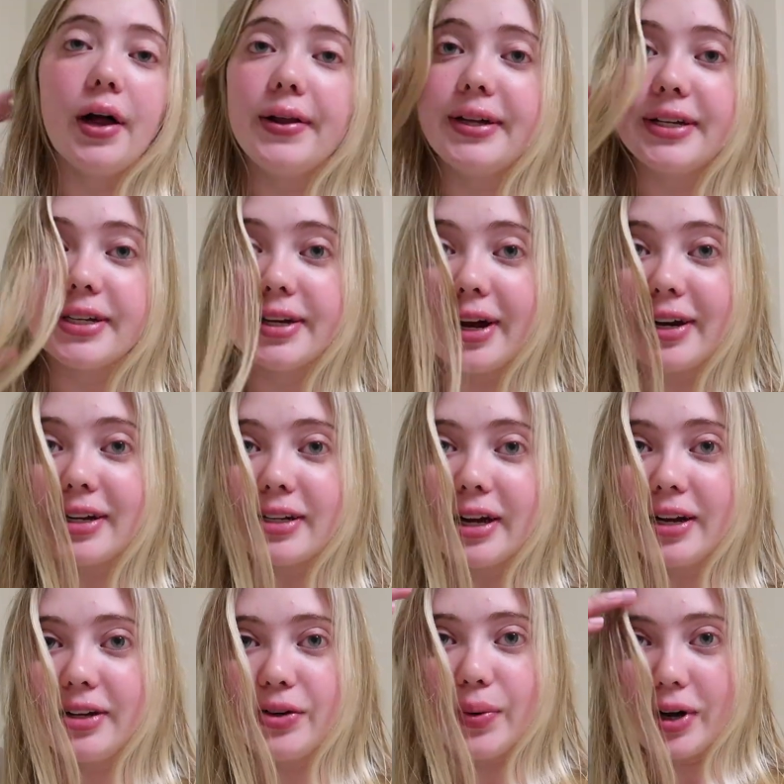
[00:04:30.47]
Elisa and I
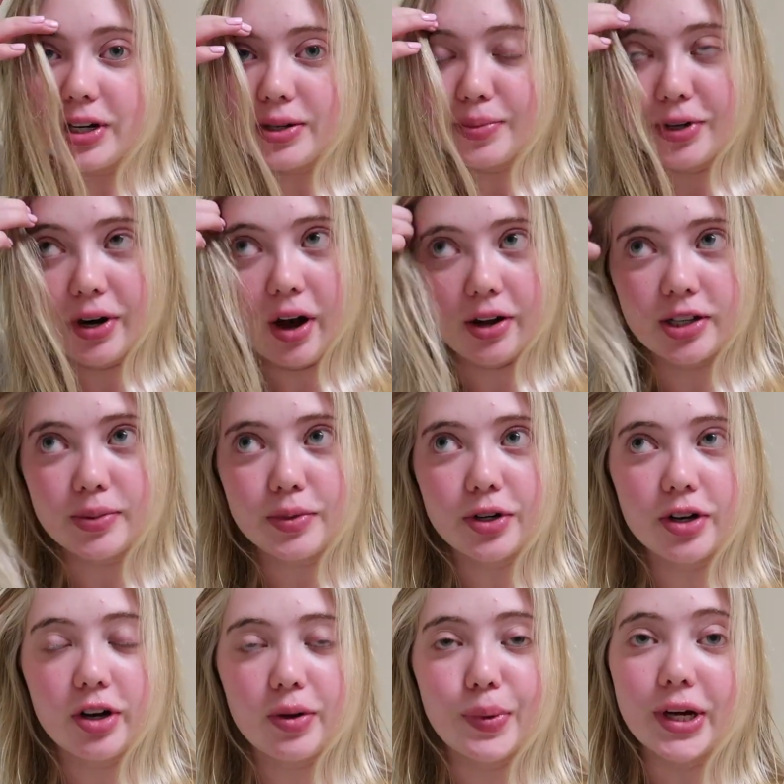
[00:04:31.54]
decided to watch some Gossip
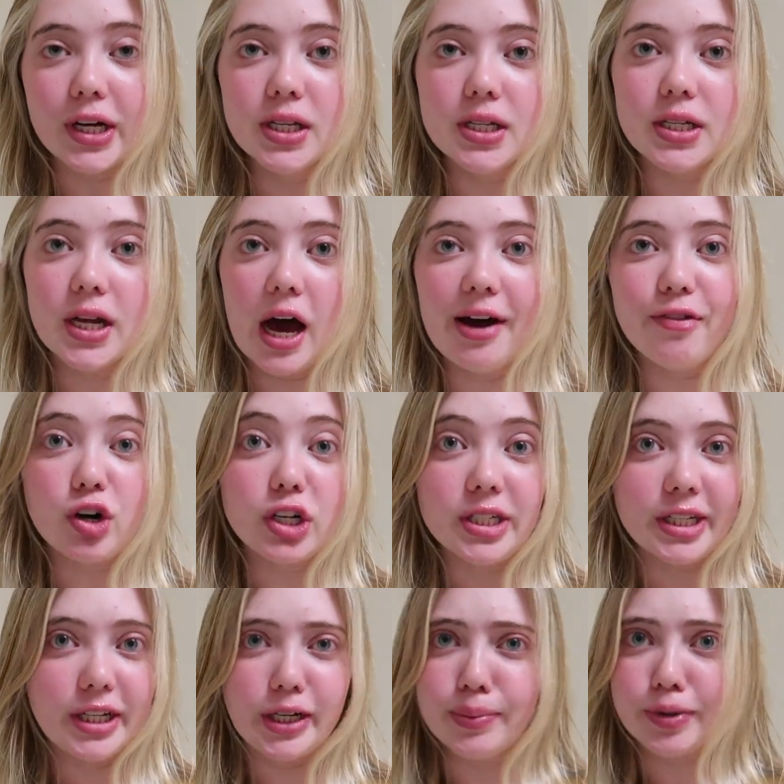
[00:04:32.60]
Girl because I've already
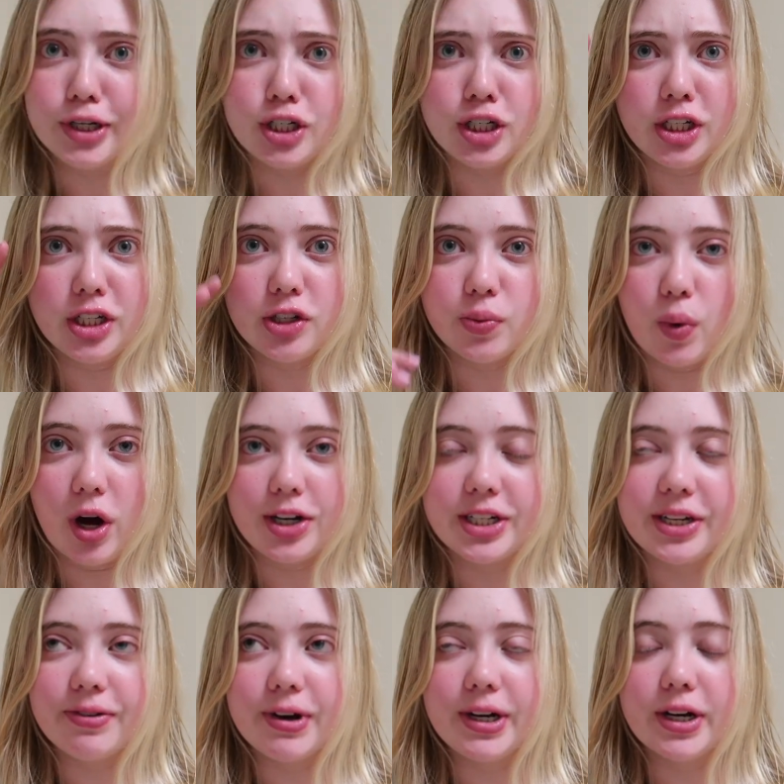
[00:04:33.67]
seen it, but she's
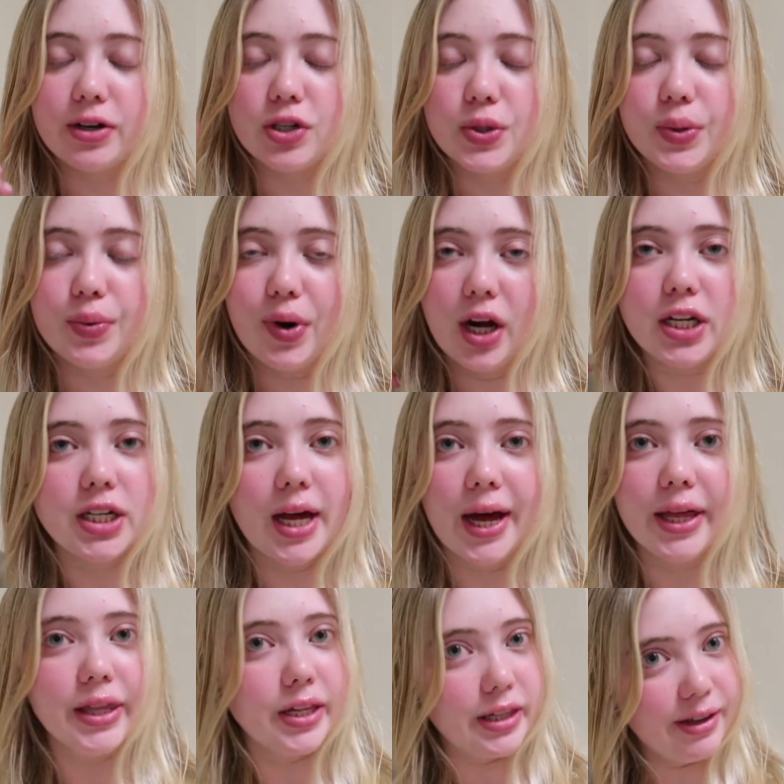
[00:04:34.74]
watching it right now. So we watched
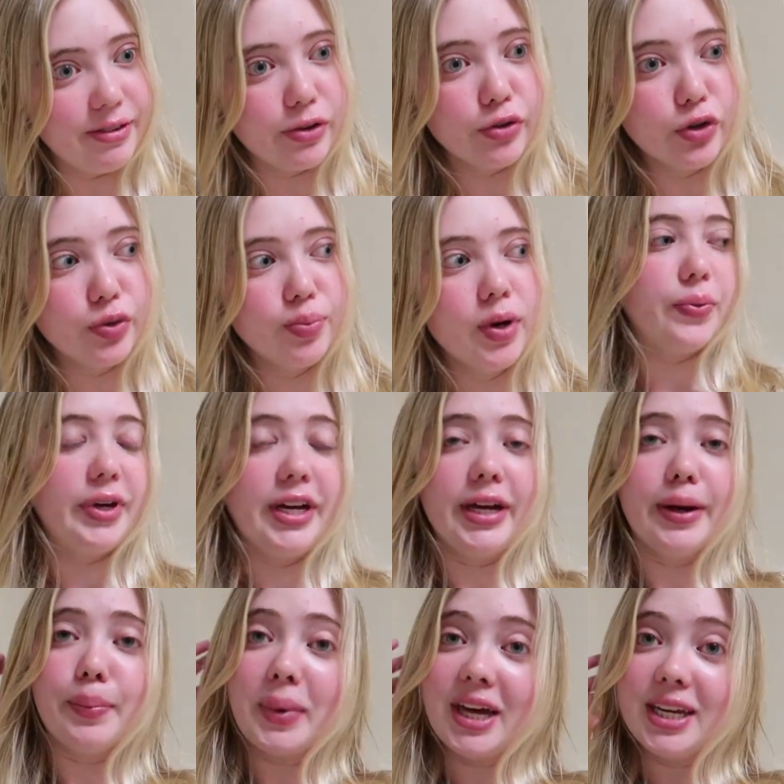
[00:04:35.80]
that in the living room.
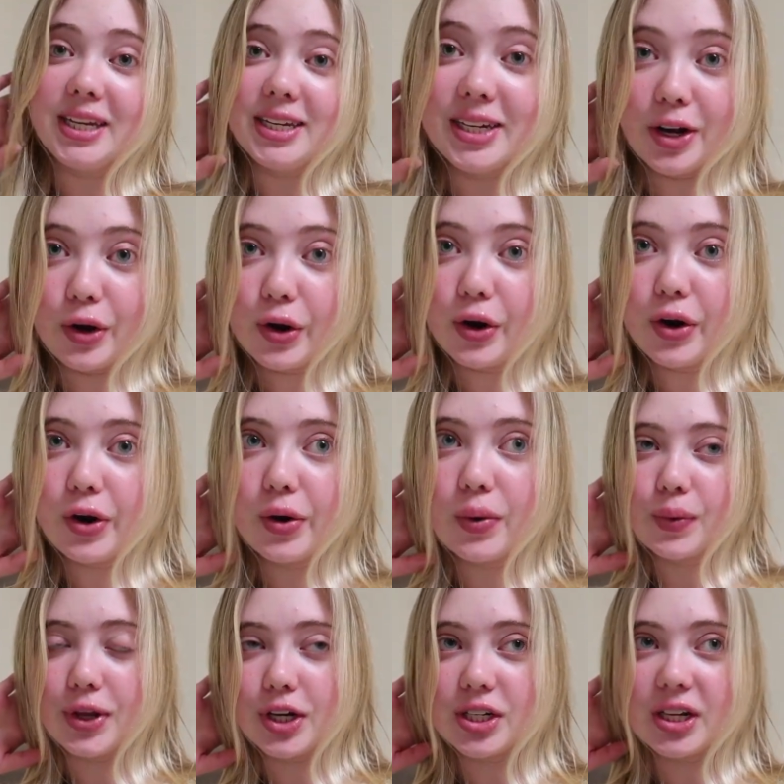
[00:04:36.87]
We made dinner.
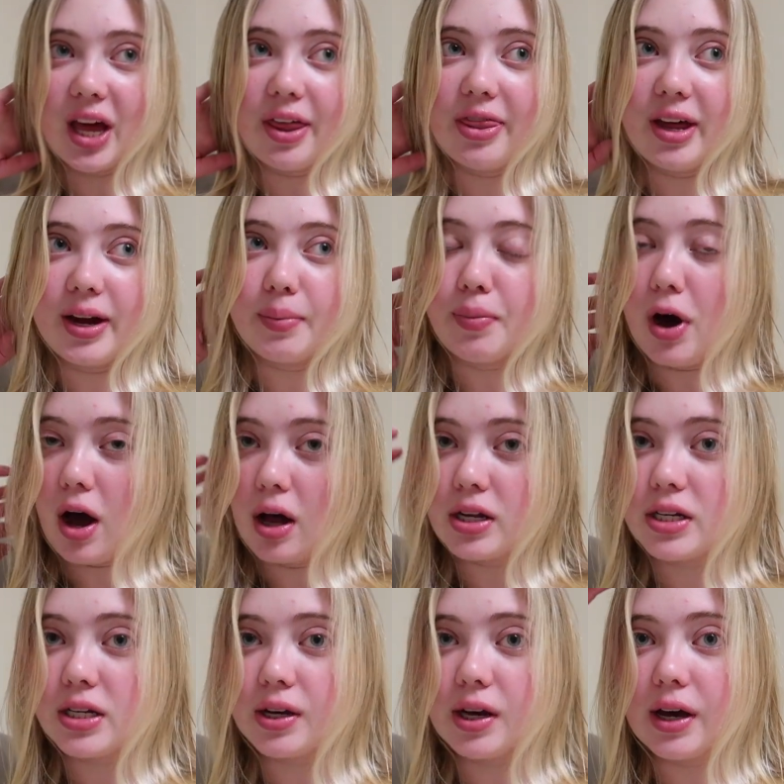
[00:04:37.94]
We just had like
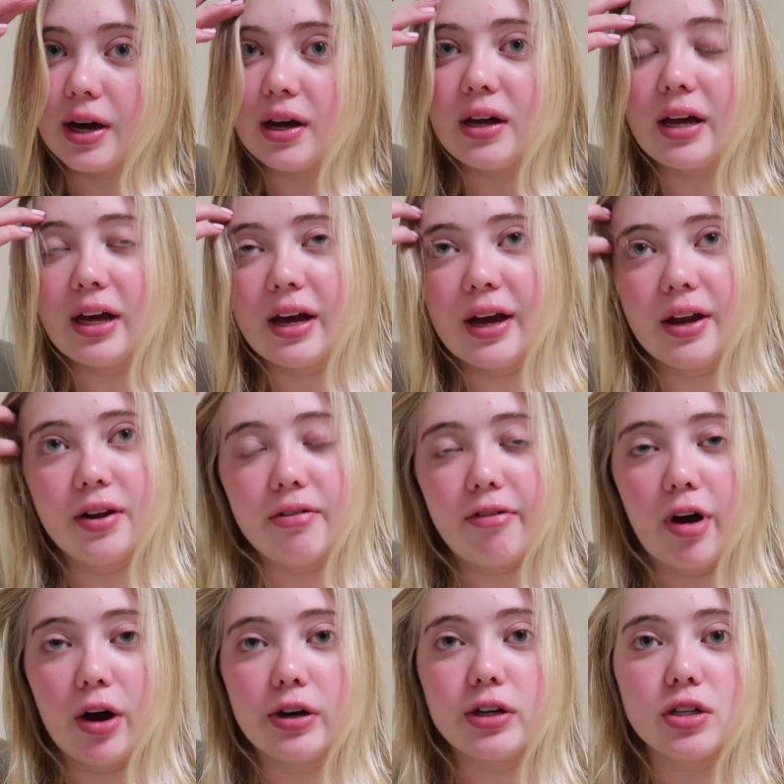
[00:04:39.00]
pasta and
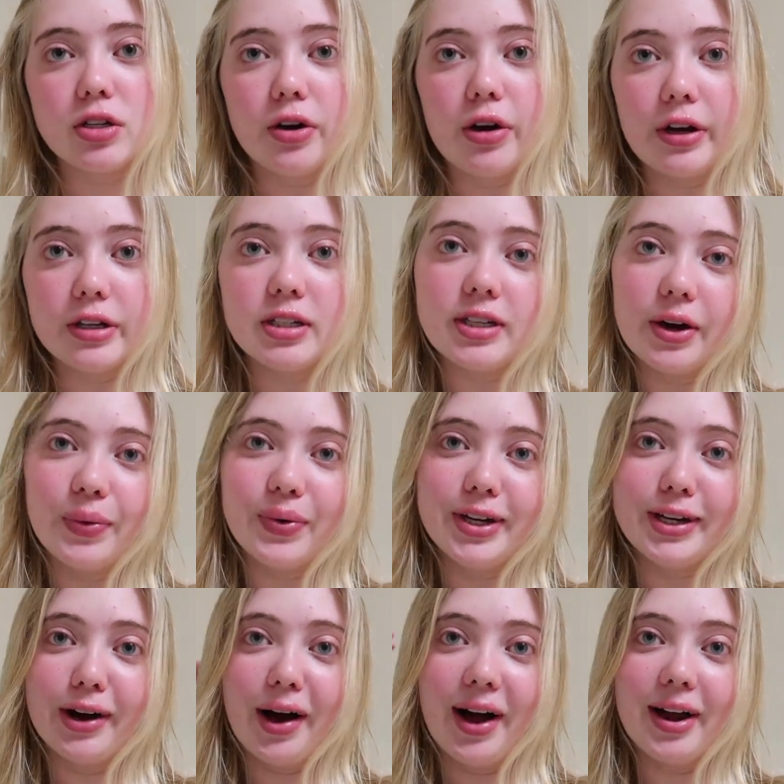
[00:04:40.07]
vodka sauce that we
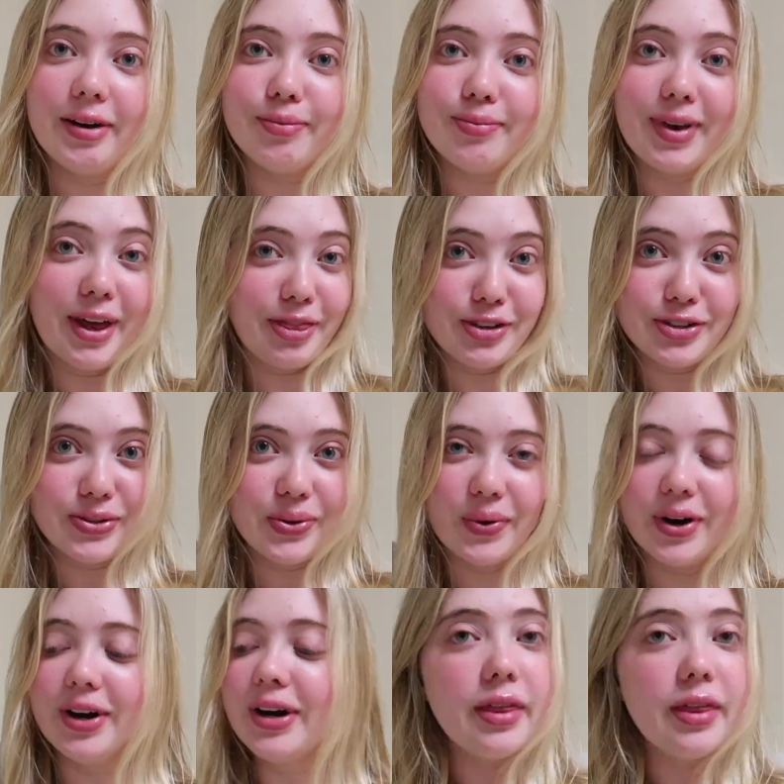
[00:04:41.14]
got at the store.